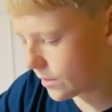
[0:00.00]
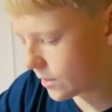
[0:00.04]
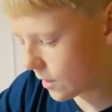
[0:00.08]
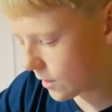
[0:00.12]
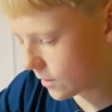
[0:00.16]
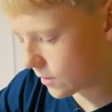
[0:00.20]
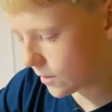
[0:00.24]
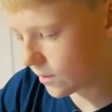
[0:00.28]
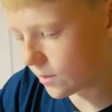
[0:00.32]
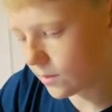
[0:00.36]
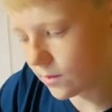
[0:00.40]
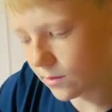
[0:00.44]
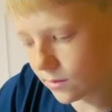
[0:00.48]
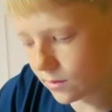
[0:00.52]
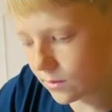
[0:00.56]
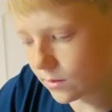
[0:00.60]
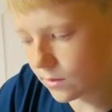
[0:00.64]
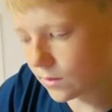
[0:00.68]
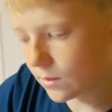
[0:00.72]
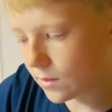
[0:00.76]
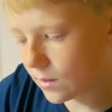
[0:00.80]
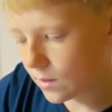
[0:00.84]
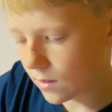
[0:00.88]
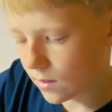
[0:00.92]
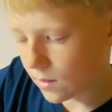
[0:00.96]

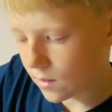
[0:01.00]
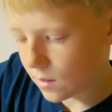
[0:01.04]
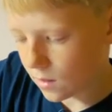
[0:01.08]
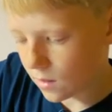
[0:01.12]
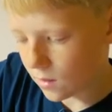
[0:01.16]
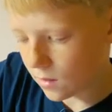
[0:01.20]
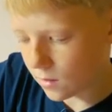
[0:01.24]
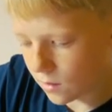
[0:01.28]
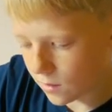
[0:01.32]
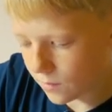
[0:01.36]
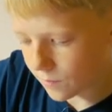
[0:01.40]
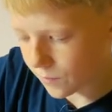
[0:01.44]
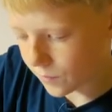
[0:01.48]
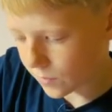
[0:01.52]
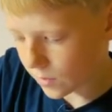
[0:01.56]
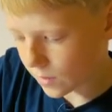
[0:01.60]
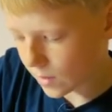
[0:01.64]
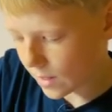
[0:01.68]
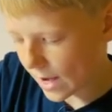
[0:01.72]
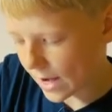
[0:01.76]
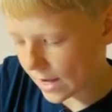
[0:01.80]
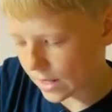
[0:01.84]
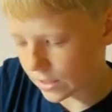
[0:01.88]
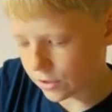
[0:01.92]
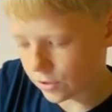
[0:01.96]
settings.
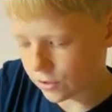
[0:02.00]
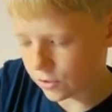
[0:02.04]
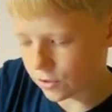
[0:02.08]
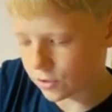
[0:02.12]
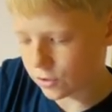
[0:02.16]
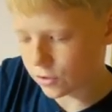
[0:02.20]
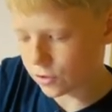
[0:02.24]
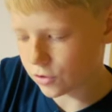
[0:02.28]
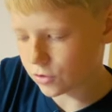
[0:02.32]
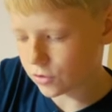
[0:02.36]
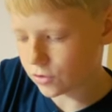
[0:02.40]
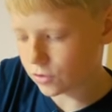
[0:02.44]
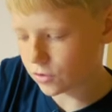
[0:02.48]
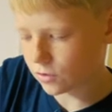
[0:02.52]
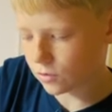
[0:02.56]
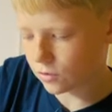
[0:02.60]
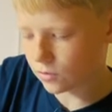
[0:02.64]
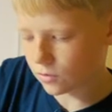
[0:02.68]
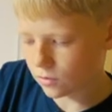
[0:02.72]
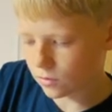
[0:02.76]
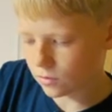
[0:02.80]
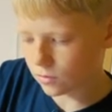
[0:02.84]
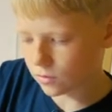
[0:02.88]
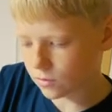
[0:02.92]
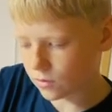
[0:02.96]
And you can just
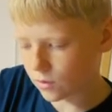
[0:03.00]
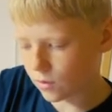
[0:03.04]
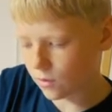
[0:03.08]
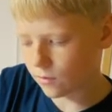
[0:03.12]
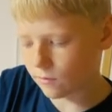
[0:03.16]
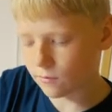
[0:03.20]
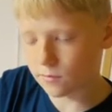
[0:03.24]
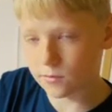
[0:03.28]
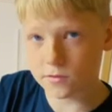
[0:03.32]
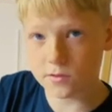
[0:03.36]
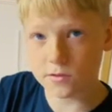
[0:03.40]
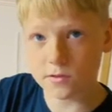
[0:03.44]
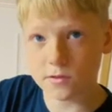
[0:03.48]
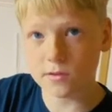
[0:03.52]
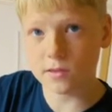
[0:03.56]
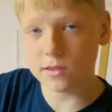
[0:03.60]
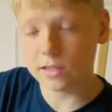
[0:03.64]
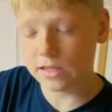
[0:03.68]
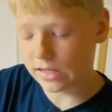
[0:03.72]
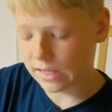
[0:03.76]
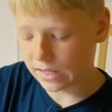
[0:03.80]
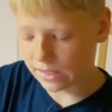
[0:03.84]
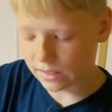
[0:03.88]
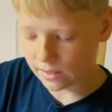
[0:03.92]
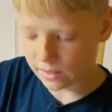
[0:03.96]
go over
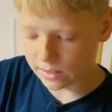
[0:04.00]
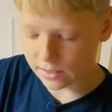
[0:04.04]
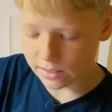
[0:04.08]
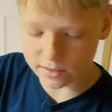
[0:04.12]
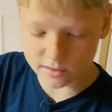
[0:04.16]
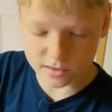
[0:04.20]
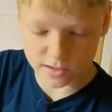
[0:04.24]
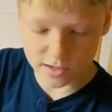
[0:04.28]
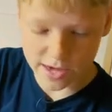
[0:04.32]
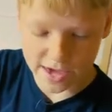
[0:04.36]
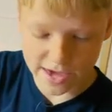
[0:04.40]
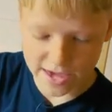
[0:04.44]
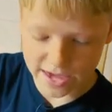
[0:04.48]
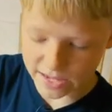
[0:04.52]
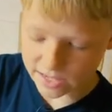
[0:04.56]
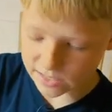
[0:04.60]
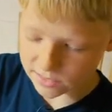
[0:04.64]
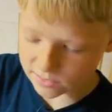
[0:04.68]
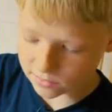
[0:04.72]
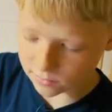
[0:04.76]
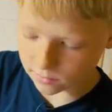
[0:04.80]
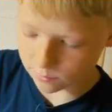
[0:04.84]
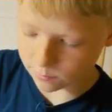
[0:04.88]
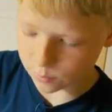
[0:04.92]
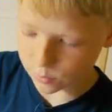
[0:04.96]
the either
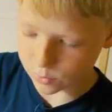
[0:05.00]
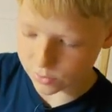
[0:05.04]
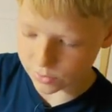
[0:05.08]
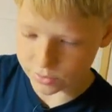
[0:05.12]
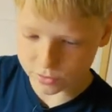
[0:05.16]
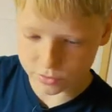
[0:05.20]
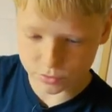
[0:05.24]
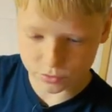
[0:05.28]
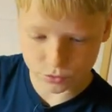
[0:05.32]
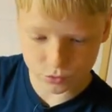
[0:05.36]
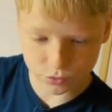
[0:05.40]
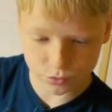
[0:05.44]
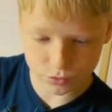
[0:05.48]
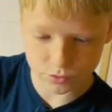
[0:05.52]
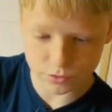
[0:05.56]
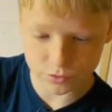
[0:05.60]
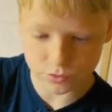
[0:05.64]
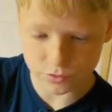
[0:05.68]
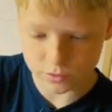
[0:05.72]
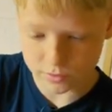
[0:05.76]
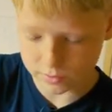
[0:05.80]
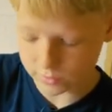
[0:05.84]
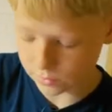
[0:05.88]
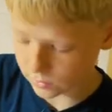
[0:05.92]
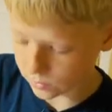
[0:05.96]
X, I'm pretty sure
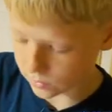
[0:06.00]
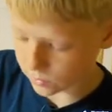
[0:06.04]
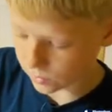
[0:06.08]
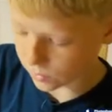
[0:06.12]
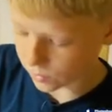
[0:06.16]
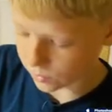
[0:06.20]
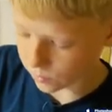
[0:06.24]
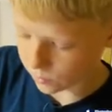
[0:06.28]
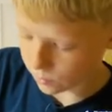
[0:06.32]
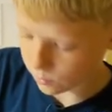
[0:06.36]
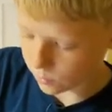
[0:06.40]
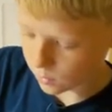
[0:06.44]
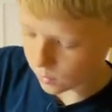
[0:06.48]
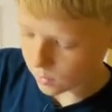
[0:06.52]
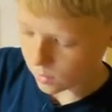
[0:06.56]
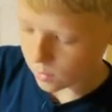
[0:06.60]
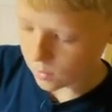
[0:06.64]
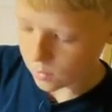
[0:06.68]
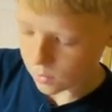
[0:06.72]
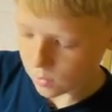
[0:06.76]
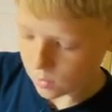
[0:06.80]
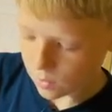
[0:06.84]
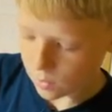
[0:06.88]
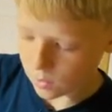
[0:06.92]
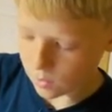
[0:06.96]
there's like two.
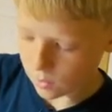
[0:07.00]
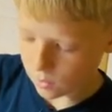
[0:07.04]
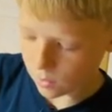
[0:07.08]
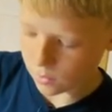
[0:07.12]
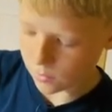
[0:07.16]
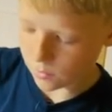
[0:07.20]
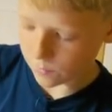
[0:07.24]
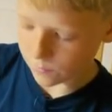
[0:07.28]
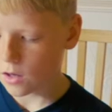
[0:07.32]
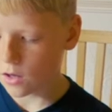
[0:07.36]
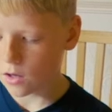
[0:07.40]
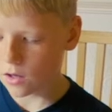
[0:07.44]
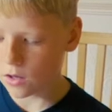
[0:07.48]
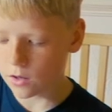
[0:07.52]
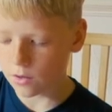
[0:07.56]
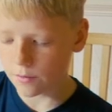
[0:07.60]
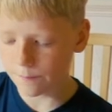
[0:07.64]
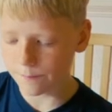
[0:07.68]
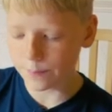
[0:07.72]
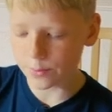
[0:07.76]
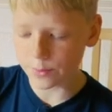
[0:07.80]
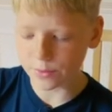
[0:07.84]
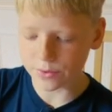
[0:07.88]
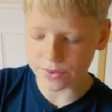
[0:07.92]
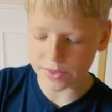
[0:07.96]

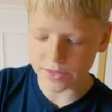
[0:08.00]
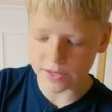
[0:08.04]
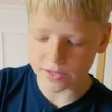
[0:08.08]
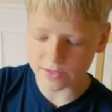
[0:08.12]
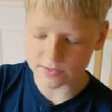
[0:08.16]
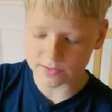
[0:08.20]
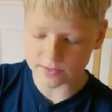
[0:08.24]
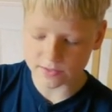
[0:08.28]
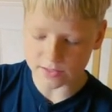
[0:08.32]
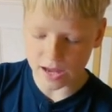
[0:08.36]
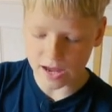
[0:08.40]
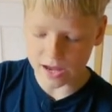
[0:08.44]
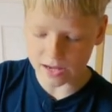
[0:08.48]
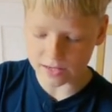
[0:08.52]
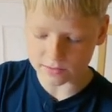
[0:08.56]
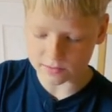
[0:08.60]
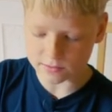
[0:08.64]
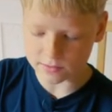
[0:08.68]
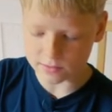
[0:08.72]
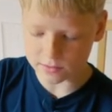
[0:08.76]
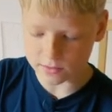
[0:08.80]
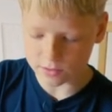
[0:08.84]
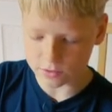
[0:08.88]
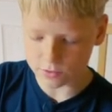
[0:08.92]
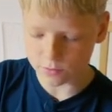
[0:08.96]
But this
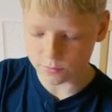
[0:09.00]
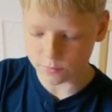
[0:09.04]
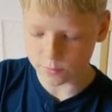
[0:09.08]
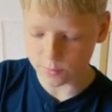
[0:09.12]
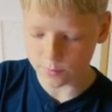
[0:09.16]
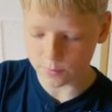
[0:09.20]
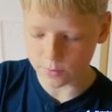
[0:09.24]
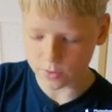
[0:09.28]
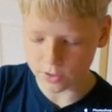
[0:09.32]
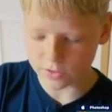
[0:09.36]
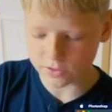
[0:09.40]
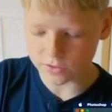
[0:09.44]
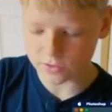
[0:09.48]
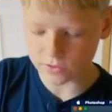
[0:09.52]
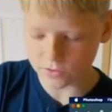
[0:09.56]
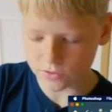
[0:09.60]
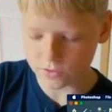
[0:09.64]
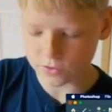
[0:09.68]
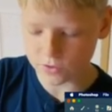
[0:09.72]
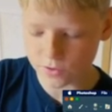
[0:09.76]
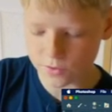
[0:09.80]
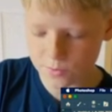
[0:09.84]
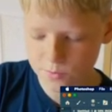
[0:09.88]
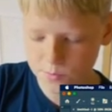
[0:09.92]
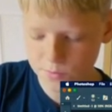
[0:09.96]
acts like a normal monitor,
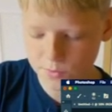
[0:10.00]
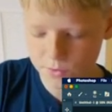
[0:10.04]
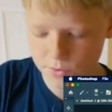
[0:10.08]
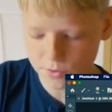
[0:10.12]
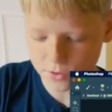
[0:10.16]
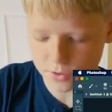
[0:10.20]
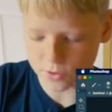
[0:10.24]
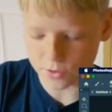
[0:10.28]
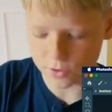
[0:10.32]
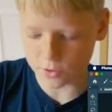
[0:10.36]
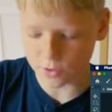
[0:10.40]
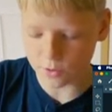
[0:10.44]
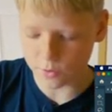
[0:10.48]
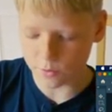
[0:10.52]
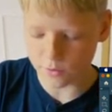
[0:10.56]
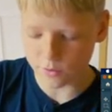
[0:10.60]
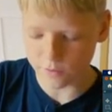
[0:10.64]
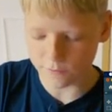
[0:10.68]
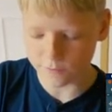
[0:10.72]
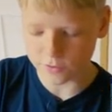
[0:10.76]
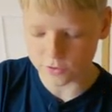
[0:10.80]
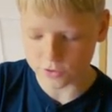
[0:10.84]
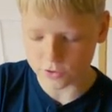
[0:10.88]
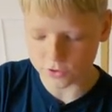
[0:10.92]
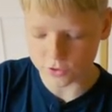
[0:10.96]
so you can go
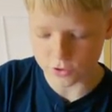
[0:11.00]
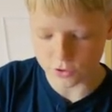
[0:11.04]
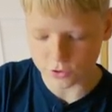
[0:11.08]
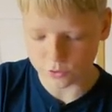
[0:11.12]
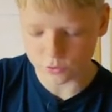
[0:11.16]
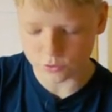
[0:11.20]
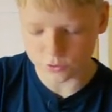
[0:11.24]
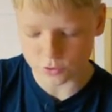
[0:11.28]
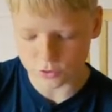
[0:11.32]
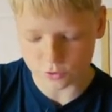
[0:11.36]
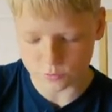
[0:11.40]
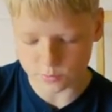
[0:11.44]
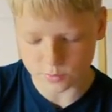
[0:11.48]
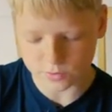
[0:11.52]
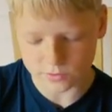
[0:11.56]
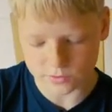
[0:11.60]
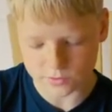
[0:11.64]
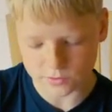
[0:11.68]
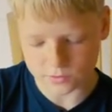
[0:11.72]
over to YouTube and